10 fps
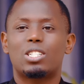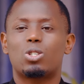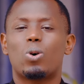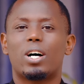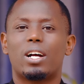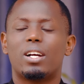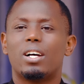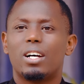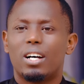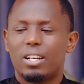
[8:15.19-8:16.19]
that you
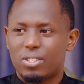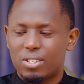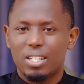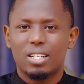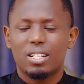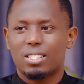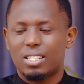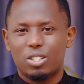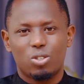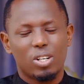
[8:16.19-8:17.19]
are seeing
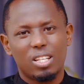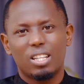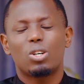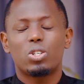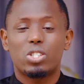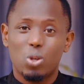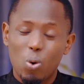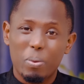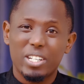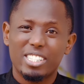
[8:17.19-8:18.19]
saturating those
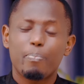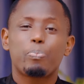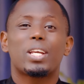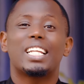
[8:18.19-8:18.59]
rumors,